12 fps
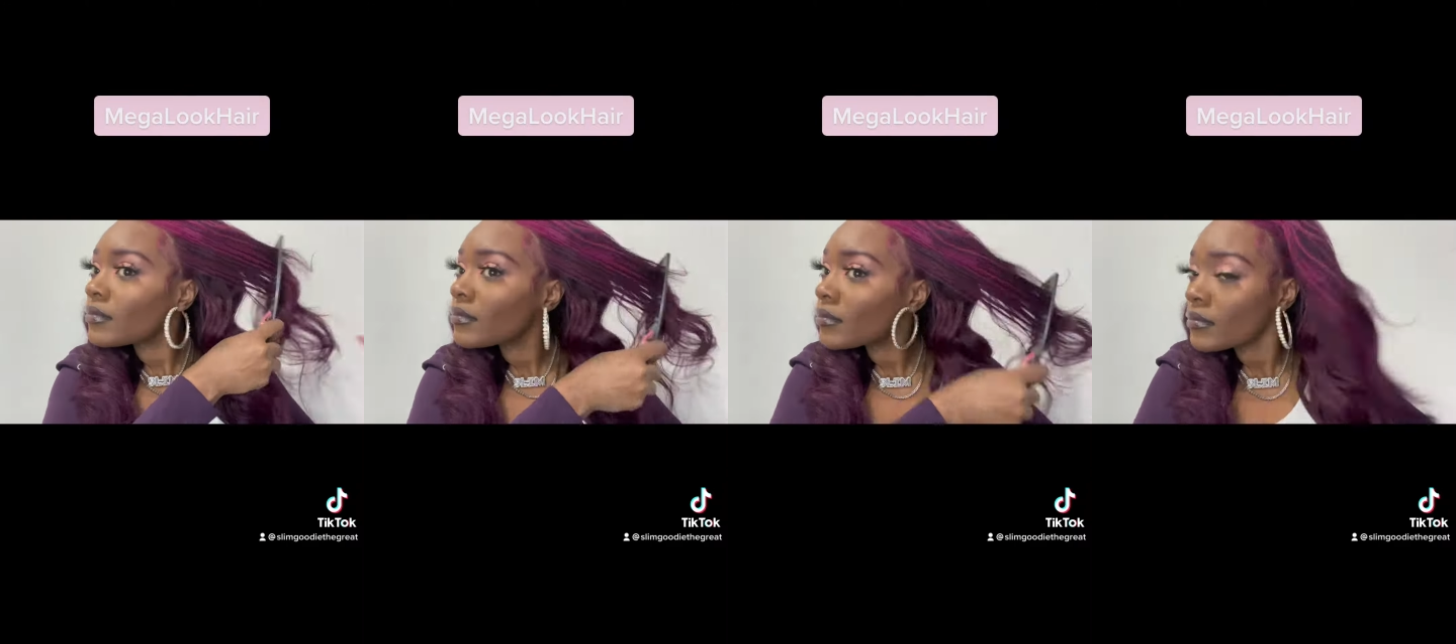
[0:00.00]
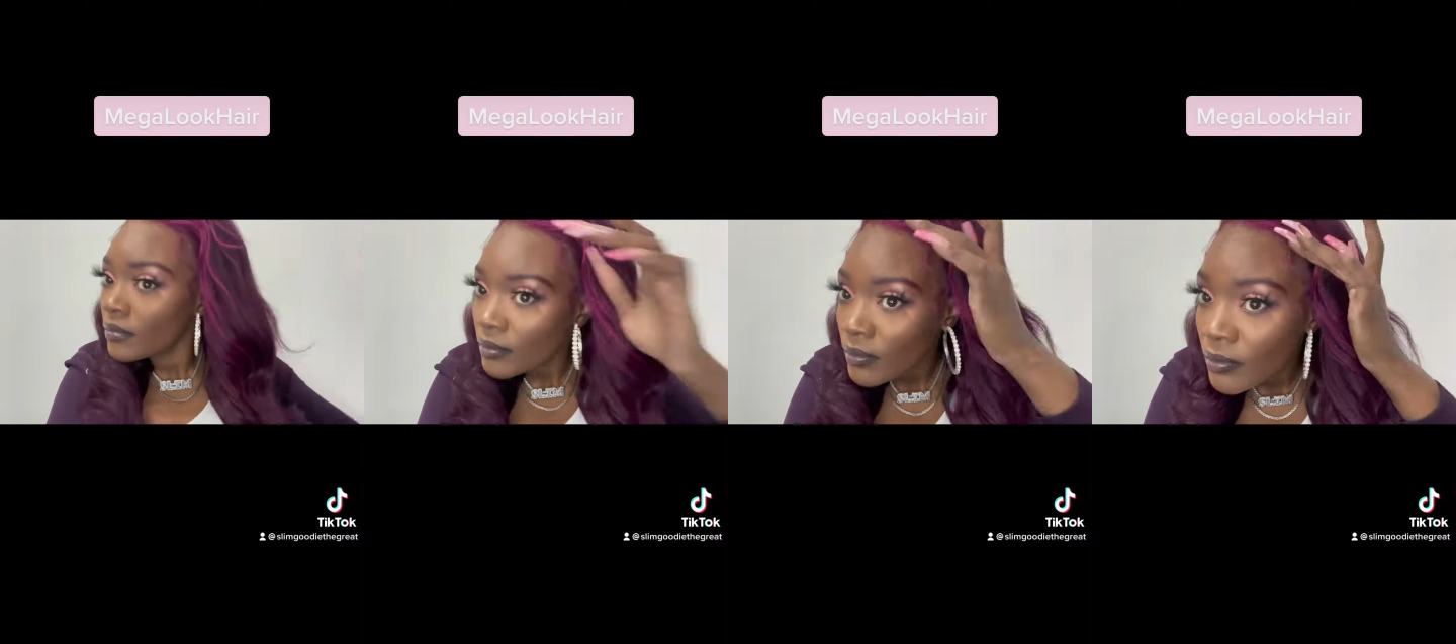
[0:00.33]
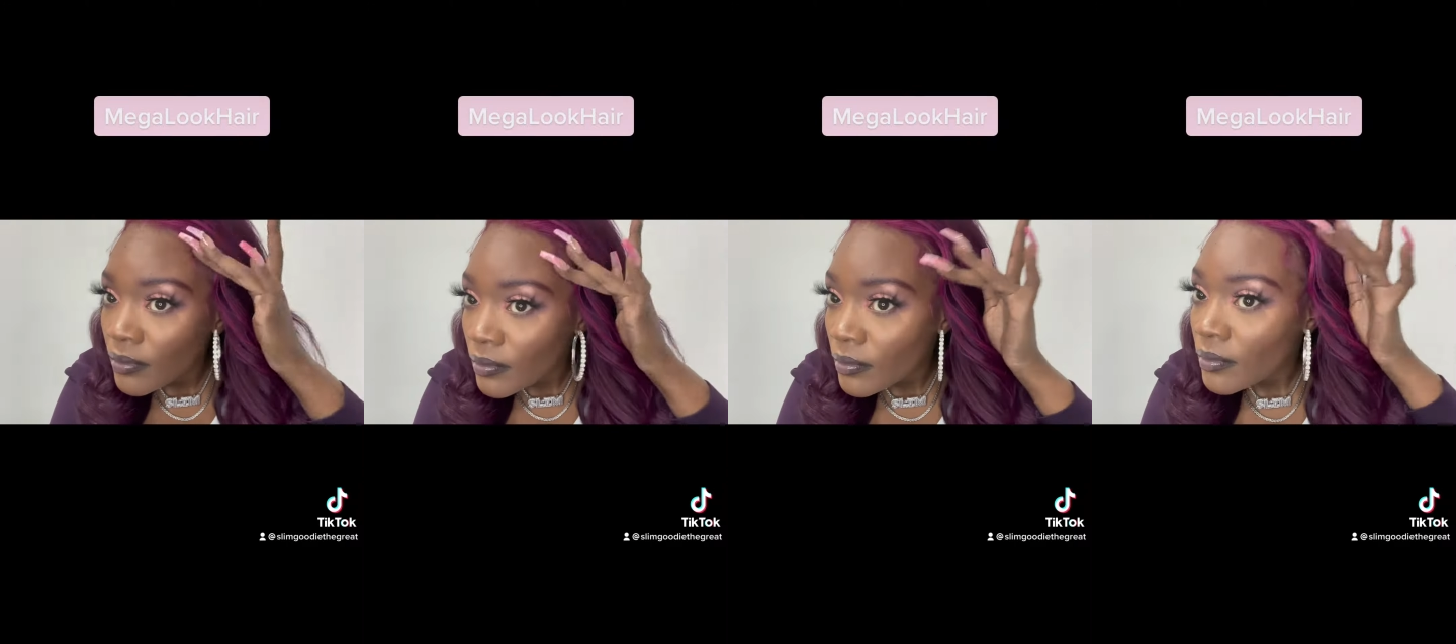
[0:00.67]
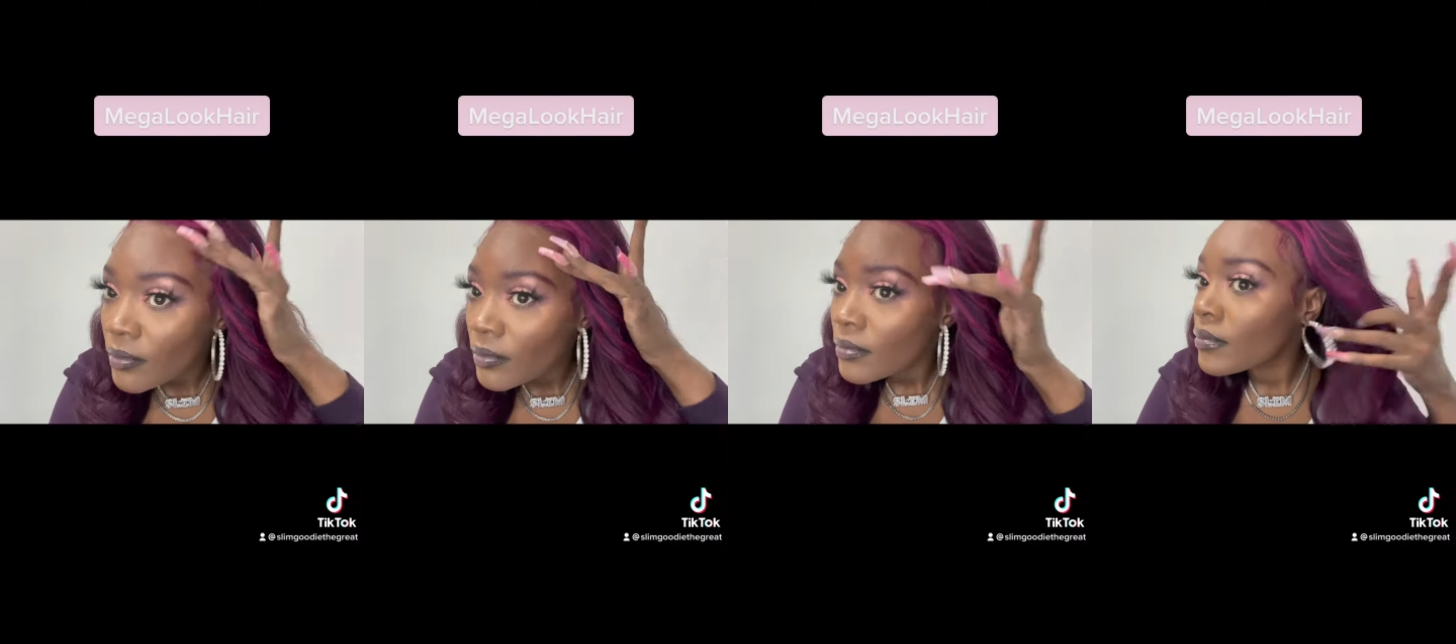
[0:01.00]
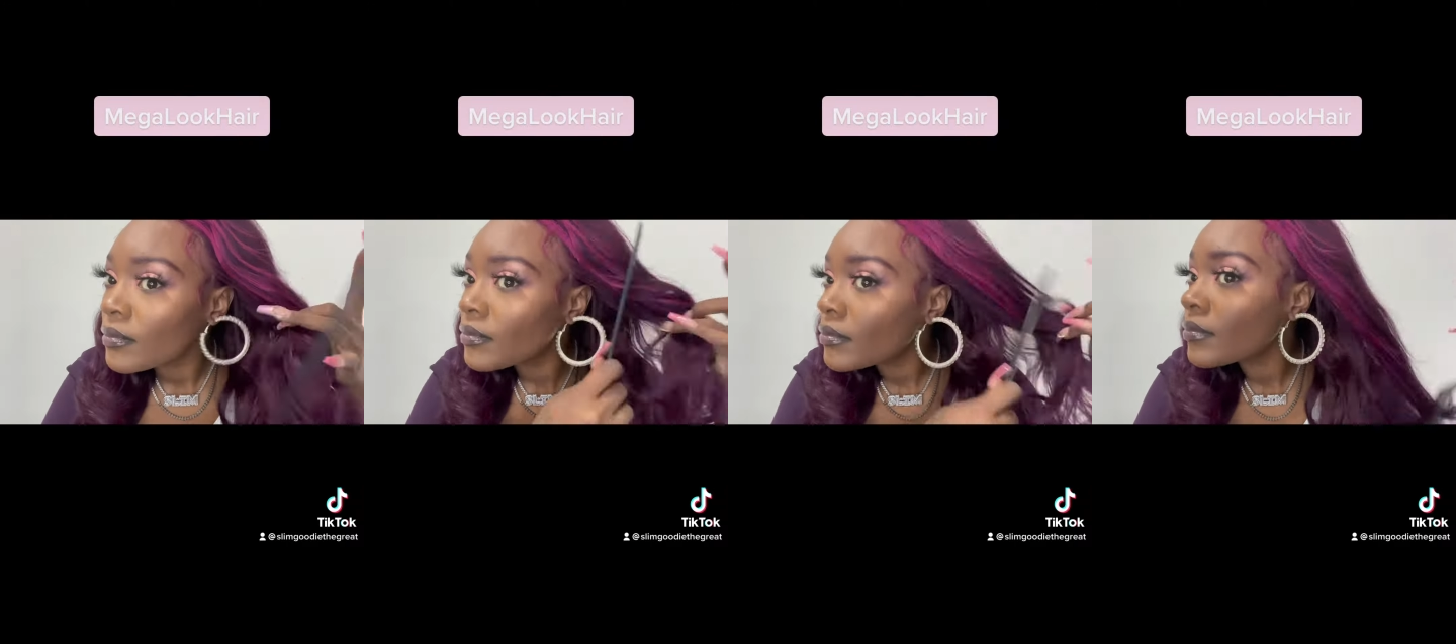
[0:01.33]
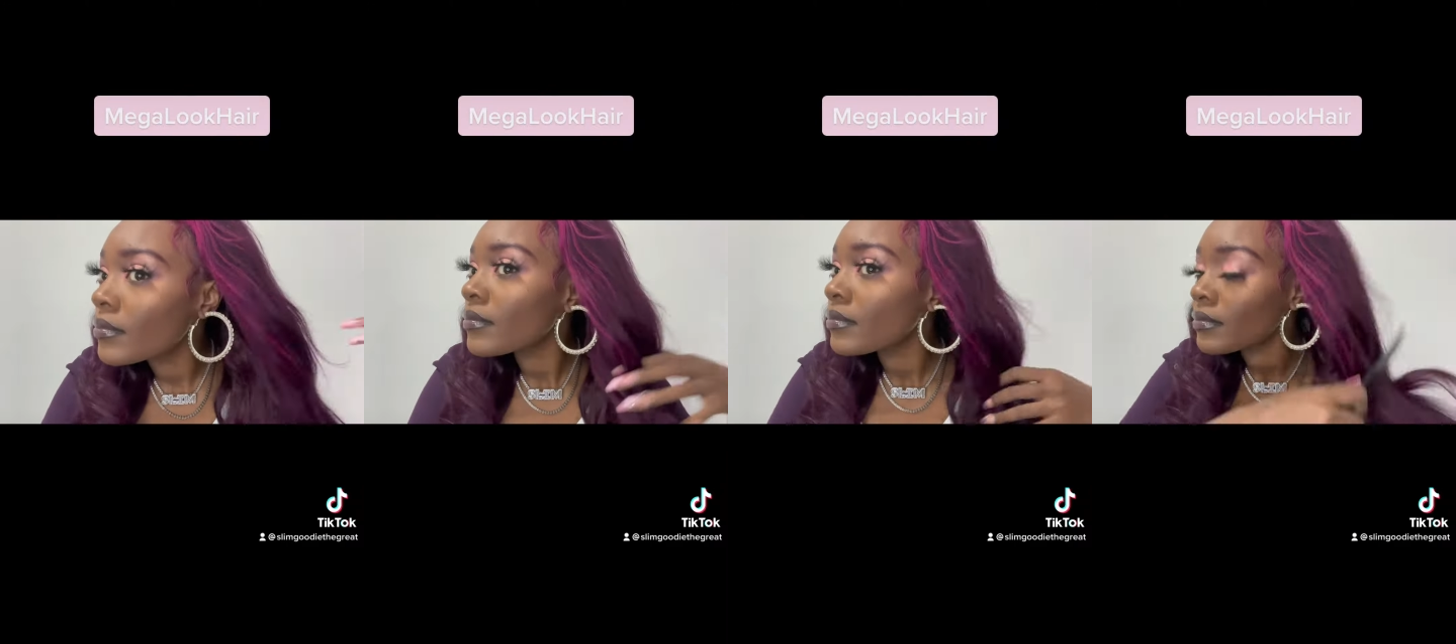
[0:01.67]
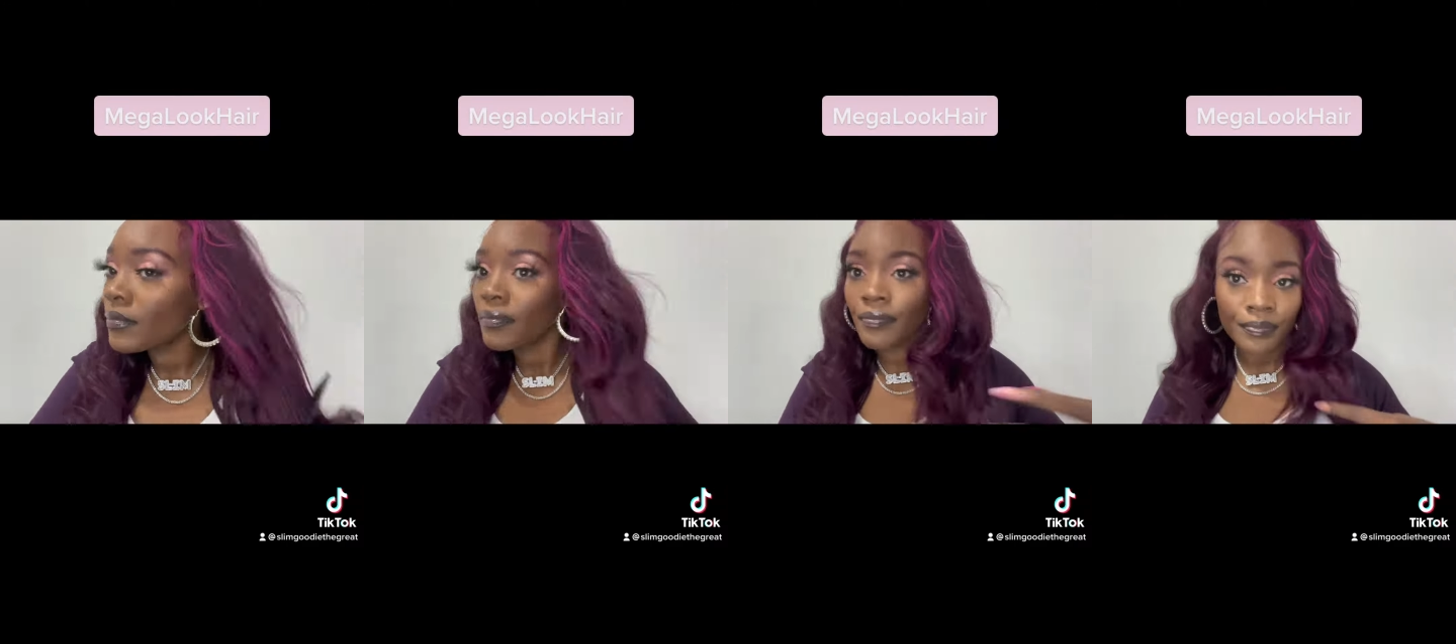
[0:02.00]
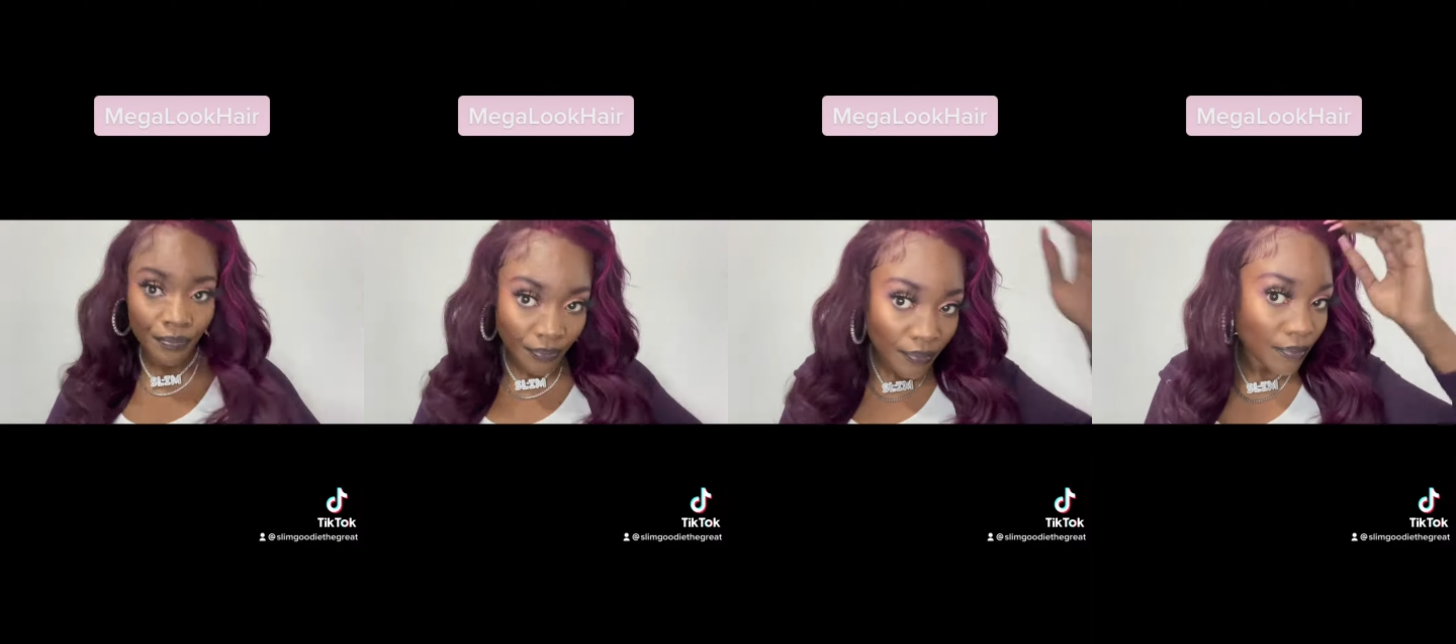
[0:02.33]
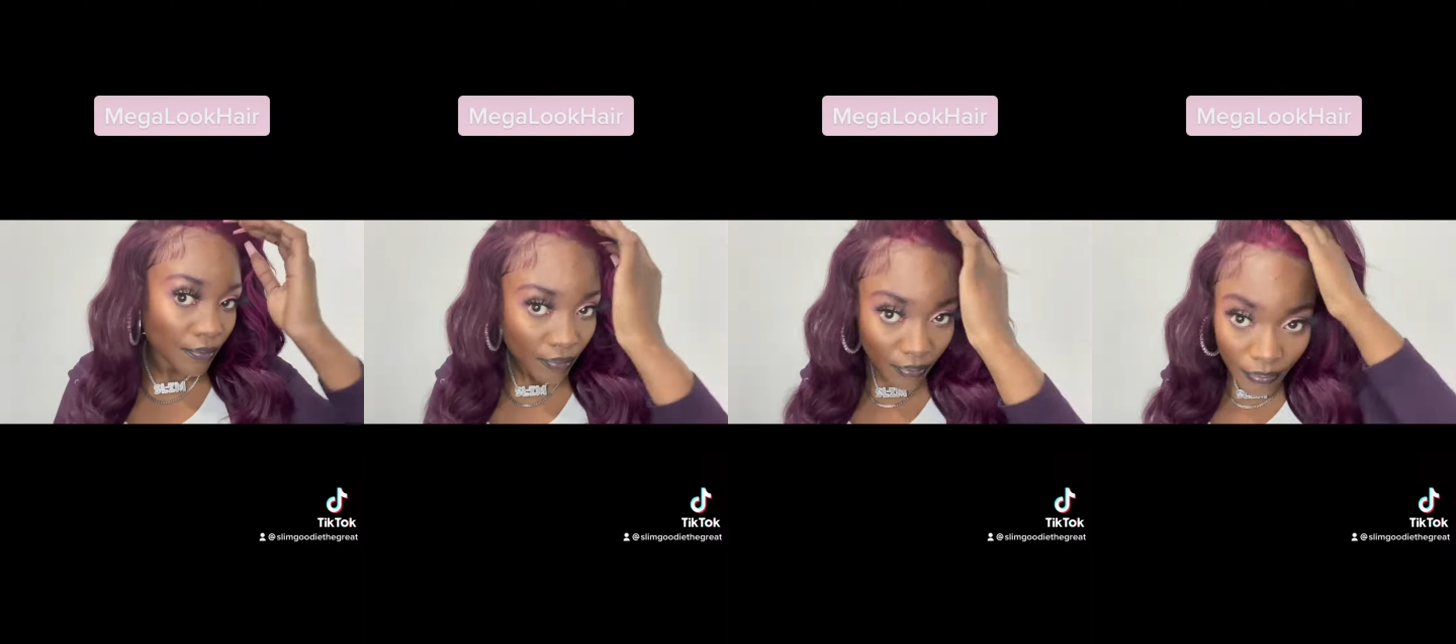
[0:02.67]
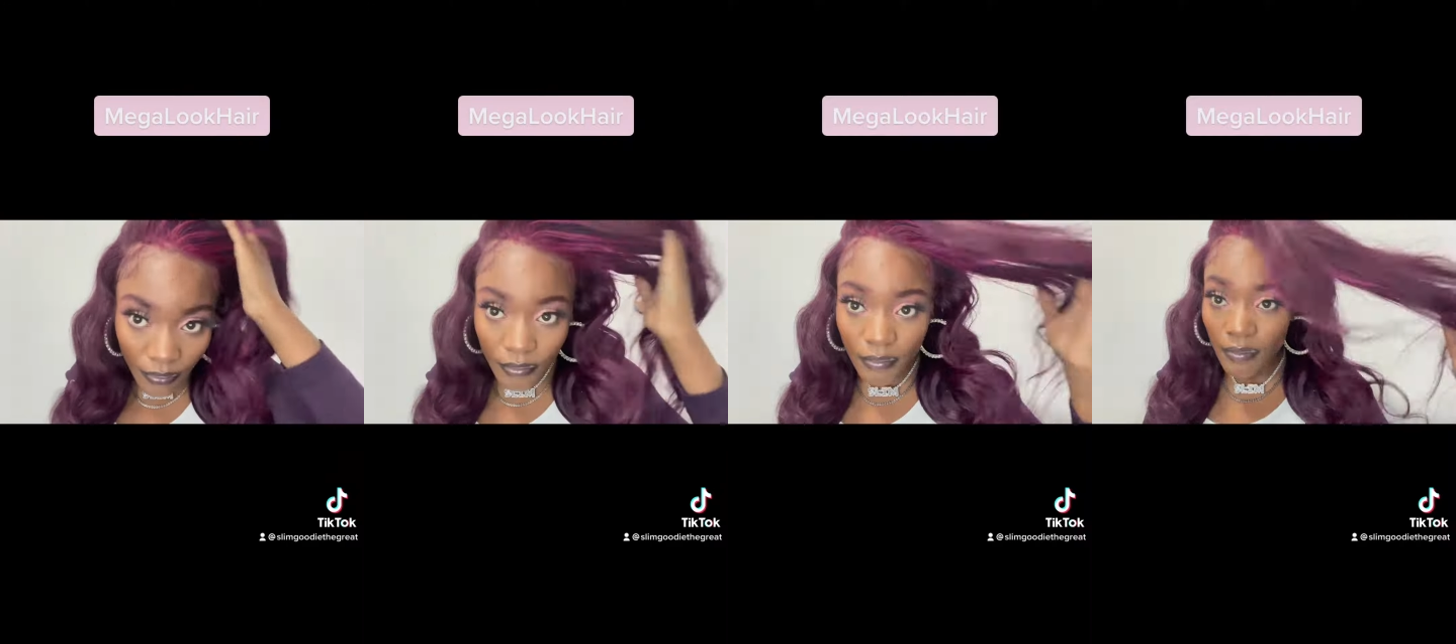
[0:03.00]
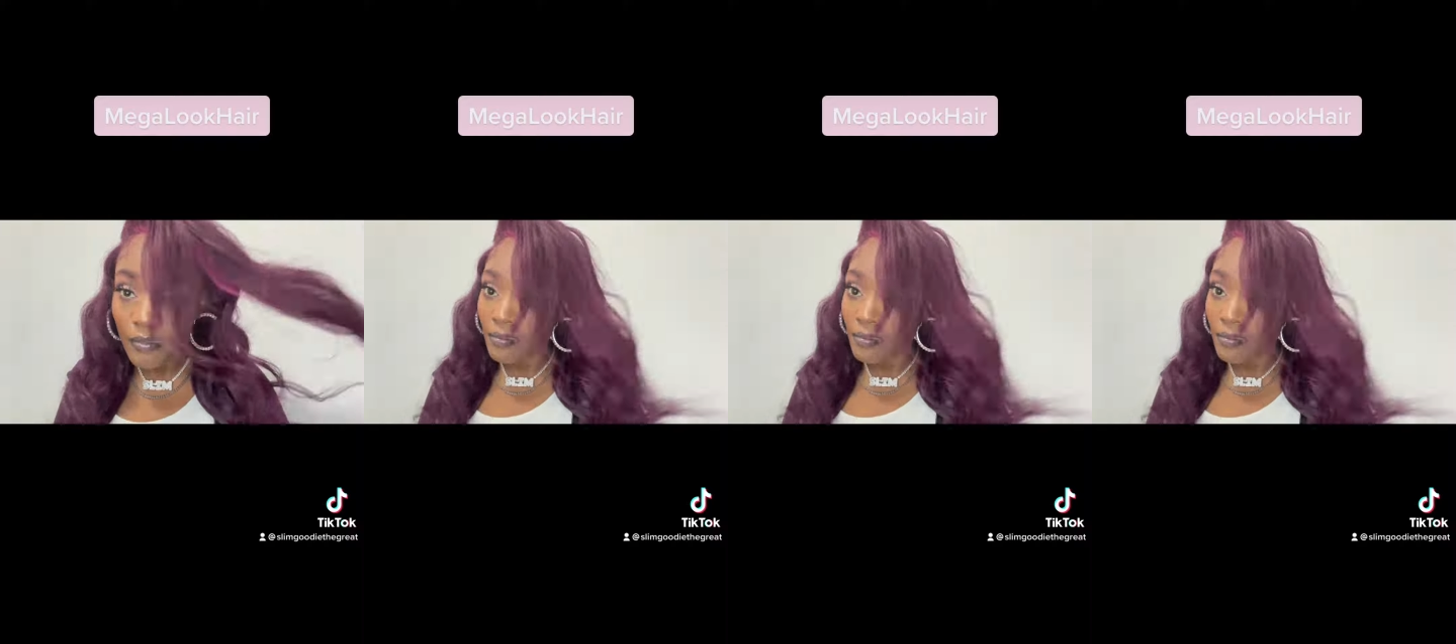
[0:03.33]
This is a side part. Like I said, I did slight